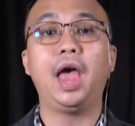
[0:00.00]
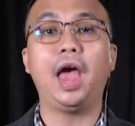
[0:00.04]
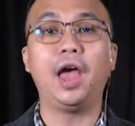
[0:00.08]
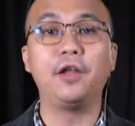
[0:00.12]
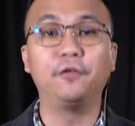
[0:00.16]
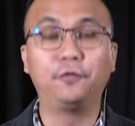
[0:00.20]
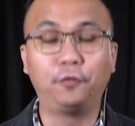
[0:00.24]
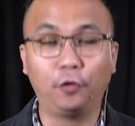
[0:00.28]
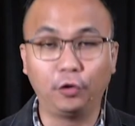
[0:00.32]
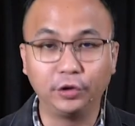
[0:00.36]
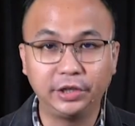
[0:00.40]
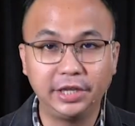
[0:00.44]

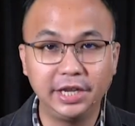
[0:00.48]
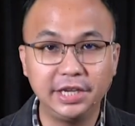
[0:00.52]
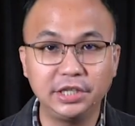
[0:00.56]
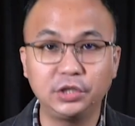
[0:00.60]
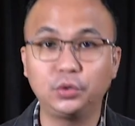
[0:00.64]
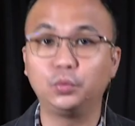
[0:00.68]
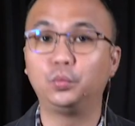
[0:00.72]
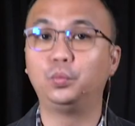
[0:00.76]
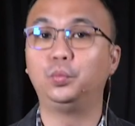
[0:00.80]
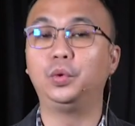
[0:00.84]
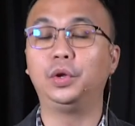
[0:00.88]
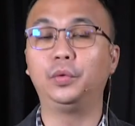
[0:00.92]
And for
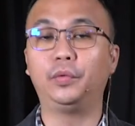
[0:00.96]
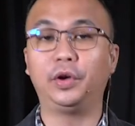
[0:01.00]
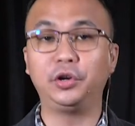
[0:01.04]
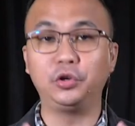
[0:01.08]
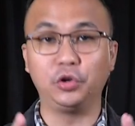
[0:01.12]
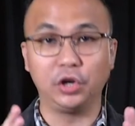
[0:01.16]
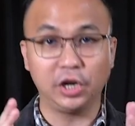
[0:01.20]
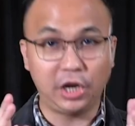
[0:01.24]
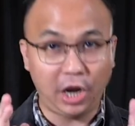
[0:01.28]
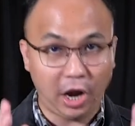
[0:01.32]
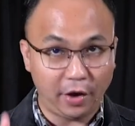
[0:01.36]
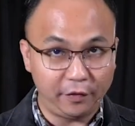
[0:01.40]
this, we
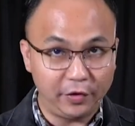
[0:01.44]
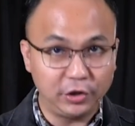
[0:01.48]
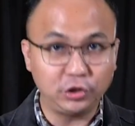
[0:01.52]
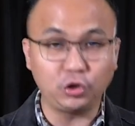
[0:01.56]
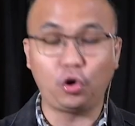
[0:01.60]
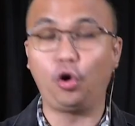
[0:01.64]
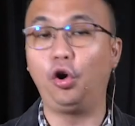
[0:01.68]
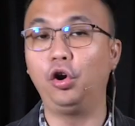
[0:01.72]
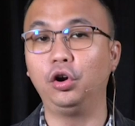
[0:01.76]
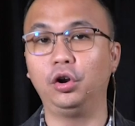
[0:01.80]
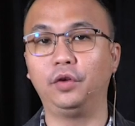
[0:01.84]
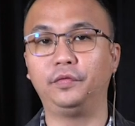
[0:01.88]
want to
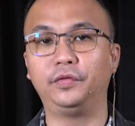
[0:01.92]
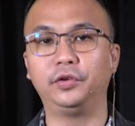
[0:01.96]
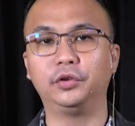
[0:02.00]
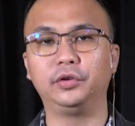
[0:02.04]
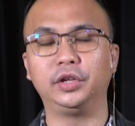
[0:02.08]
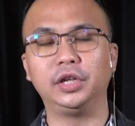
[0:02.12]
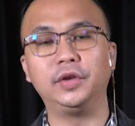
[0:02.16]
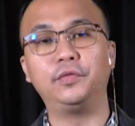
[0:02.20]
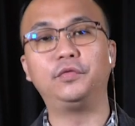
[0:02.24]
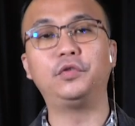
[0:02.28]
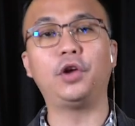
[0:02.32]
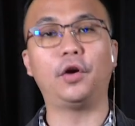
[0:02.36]
encourage all of
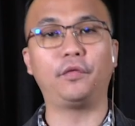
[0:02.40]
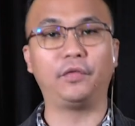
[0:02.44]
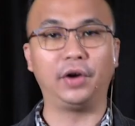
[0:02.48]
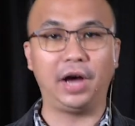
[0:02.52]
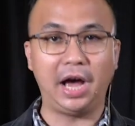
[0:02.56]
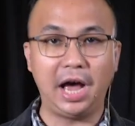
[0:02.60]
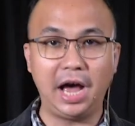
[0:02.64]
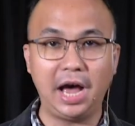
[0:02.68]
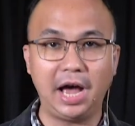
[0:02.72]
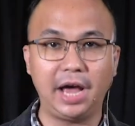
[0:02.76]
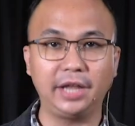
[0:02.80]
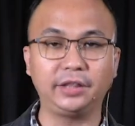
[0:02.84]
you, if you have a
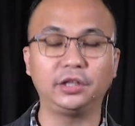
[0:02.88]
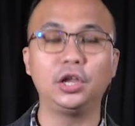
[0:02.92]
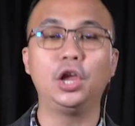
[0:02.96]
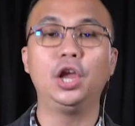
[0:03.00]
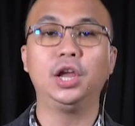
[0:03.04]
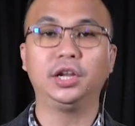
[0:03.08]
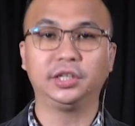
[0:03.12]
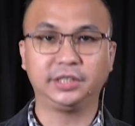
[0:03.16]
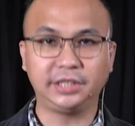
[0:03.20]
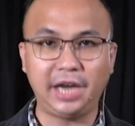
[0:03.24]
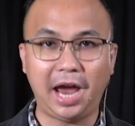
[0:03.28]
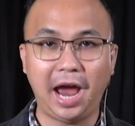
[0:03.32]
heart,
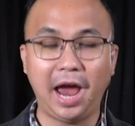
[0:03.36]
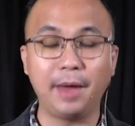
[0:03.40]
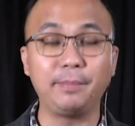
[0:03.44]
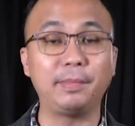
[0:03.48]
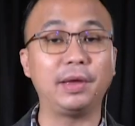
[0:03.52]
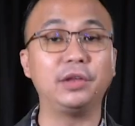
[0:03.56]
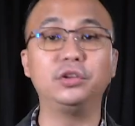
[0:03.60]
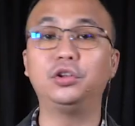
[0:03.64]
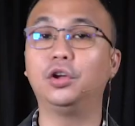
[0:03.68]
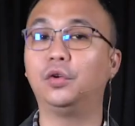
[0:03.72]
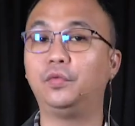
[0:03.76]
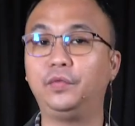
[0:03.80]

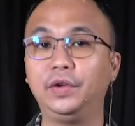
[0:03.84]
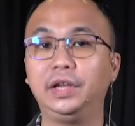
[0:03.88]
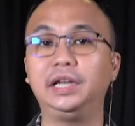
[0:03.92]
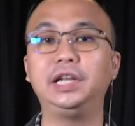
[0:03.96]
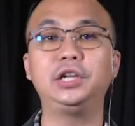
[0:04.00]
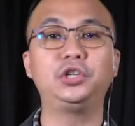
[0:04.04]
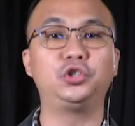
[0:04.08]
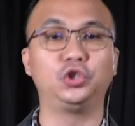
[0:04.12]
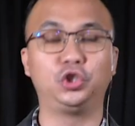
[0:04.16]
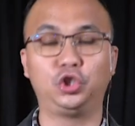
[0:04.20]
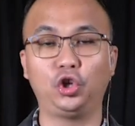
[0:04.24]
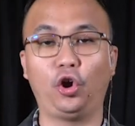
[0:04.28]
time, and you're
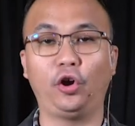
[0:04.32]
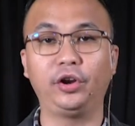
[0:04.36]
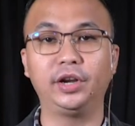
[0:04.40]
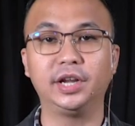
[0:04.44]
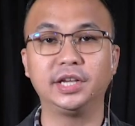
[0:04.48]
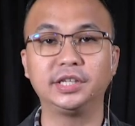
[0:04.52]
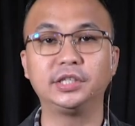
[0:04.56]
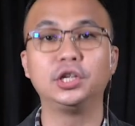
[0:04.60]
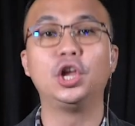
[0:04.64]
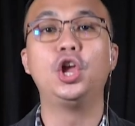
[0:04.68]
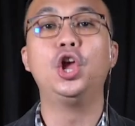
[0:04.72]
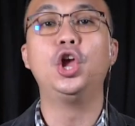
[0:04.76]
willing to join
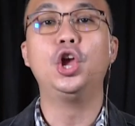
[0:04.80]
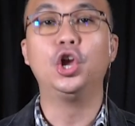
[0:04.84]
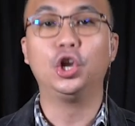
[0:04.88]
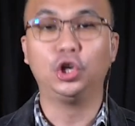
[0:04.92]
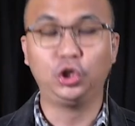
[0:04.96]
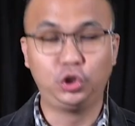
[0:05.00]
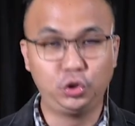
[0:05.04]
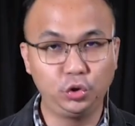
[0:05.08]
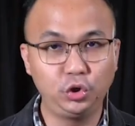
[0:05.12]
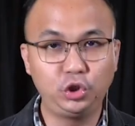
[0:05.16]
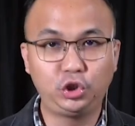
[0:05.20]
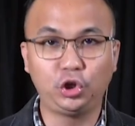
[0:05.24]
us,
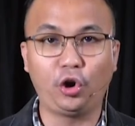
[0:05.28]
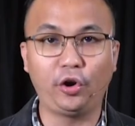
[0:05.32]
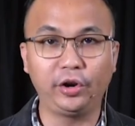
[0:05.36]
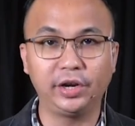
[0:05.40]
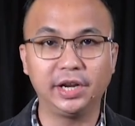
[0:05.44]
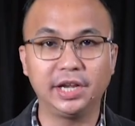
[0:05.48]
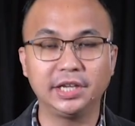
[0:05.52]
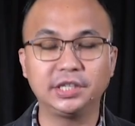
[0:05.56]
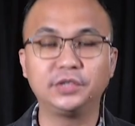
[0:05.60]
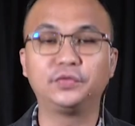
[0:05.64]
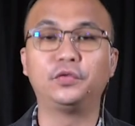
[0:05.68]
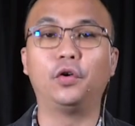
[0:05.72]
do
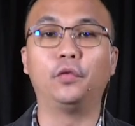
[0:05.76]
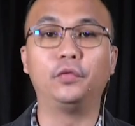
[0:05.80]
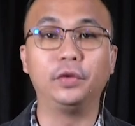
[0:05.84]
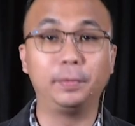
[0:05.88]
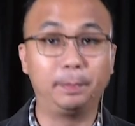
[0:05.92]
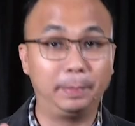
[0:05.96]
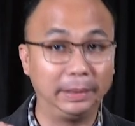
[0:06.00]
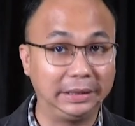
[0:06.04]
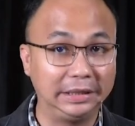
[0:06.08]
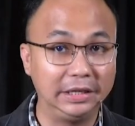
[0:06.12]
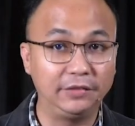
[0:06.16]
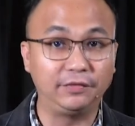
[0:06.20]
join us, for
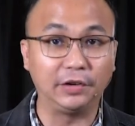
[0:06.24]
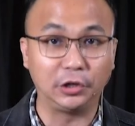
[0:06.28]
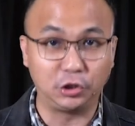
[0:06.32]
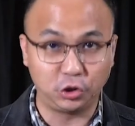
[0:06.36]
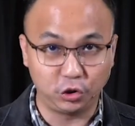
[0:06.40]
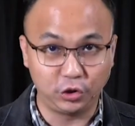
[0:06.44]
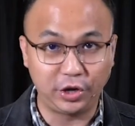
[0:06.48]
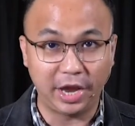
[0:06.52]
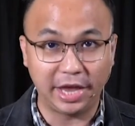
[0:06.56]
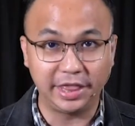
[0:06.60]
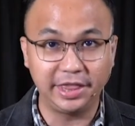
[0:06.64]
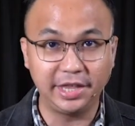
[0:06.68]
we believe that
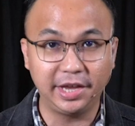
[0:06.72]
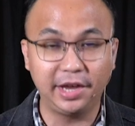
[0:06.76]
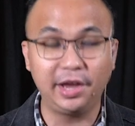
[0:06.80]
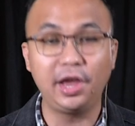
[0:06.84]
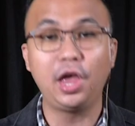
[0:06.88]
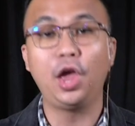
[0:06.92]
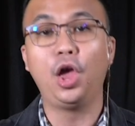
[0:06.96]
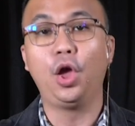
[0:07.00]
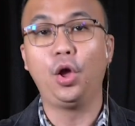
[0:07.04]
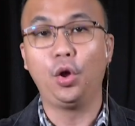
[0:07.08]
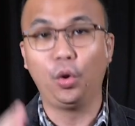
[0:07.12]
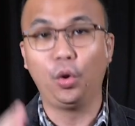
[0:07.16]
together